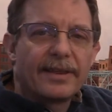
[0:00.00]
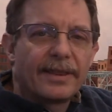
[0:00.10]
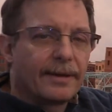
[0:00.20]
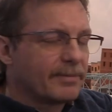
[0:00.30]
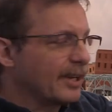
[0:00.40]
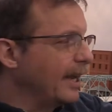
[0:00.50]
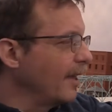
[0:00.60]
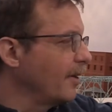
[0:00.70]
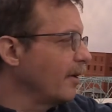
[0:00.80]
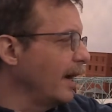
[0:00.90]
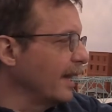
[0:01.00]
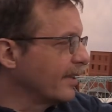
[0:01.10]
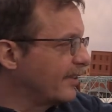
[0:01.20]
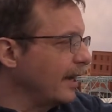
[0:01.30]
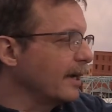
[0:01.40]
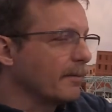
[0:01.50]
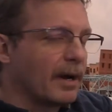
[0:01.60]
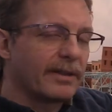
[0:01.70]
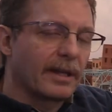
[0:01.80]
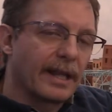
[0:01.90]
them together and setting them
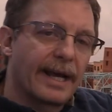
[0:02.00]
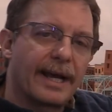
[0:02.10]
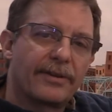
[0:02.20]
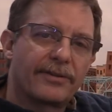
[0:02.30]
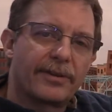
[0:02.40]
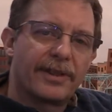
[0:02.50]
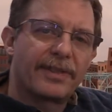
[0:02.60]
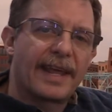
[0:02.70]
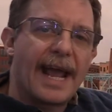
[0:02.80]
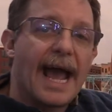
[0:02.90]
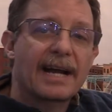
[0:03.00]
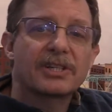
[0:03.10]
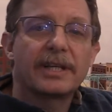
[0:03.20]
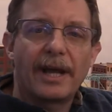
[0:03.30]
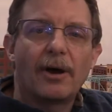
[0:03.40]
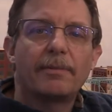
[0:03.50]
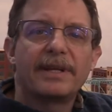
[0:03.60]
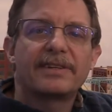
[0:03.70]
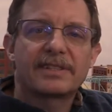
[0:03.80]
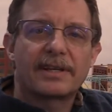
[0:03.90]
on the layout so that they actually help
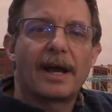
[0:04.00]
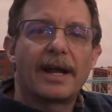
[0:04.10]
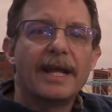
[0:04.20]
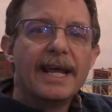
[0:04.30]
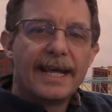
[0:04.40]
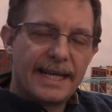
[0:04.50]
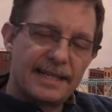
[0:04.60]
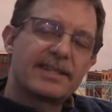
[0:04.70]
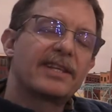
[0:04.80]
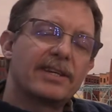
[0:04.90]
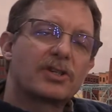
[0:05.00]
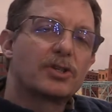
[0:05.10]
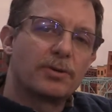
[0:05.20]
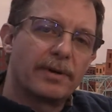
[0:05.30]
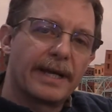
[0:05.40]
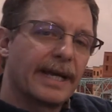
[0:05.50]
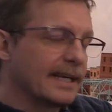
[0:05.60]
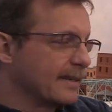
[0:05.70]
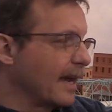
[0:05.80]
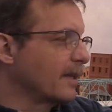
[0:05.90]
me decide, is this doing
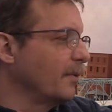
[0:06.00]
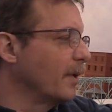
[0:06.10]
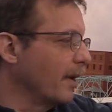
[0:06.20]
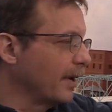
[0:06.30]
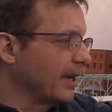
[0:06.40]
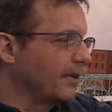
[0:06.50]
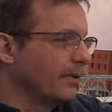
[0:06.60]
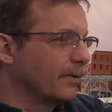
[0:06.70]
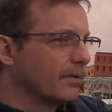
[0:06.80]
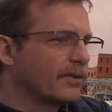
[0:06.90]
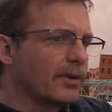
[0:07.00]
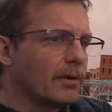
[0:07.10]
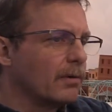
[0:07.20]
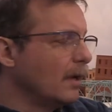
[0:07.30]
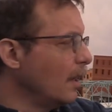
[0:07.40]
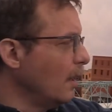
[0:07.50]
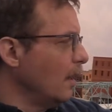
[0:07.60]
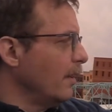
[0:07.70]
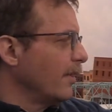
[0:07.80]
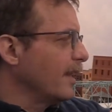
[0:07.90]
exactly what I want to do? So
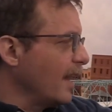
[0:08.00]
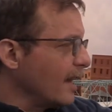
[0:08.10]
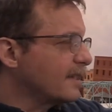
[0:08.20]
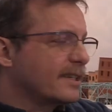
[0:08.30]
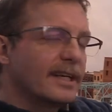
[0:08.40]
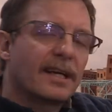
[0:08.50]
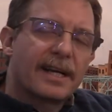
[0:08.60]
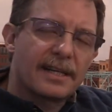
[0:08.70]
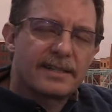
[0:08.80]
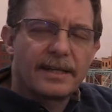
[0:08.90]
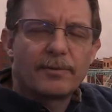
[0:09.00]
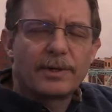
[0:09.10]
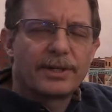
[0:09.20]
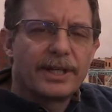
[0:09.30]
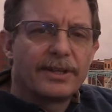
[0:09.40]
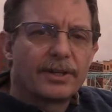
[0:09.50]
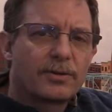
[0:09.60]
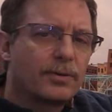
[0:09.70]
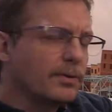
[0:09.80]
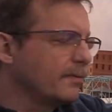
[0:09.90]
the nice thing, like I said in the
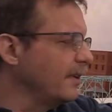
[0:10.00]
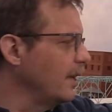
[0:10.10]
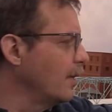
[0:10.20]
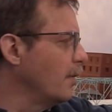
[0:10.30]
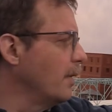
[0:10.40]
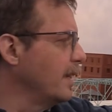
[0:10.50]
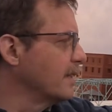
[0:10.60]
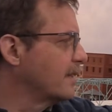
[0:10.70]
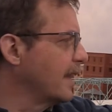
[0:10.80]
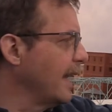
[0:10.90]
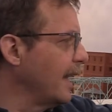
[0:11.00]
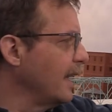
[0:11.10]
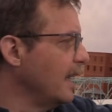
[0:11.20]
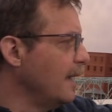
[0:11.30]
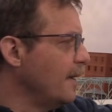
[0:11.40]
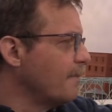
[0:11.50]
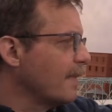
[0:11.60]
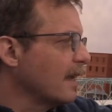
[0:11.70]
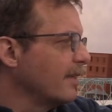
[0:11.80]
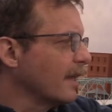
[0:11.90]
tool video, is that
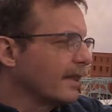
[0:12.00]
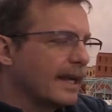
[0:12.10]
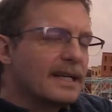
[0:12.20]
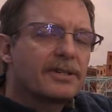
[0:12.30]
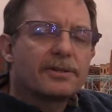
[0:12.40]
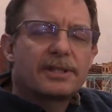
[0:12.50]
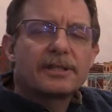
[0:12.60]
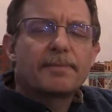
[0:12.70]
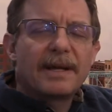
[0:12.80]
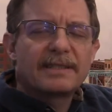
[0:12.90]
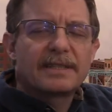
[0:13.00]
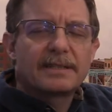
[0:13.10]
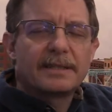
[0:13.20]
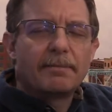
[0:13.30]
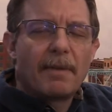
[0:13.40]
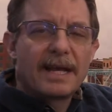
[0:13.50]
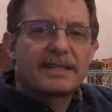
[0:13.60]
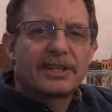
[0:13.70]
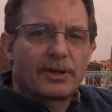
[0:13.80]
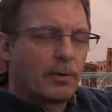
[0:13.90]
the laser just basically
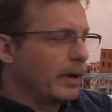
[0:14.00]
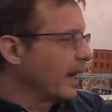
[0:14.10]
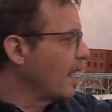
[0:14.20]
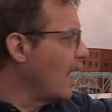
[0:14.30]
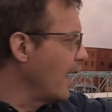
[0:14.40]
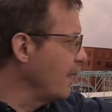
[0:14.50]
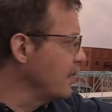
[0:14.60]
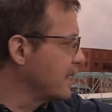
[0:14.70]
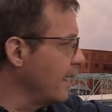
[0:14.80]
makes it quick. I was